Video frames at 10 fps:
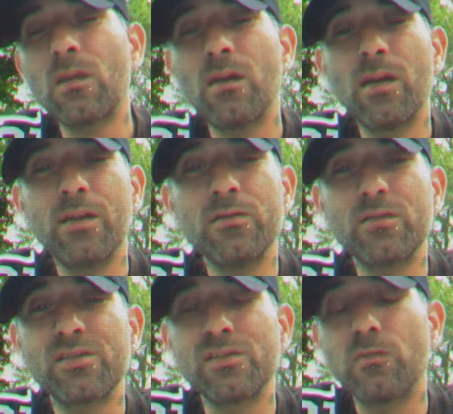and you
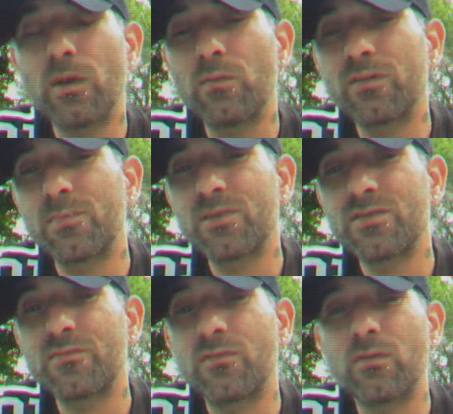can see what I went to
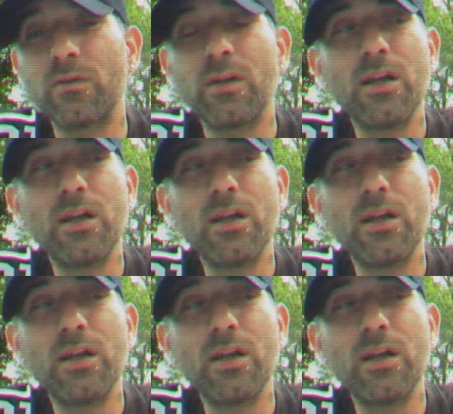prison for.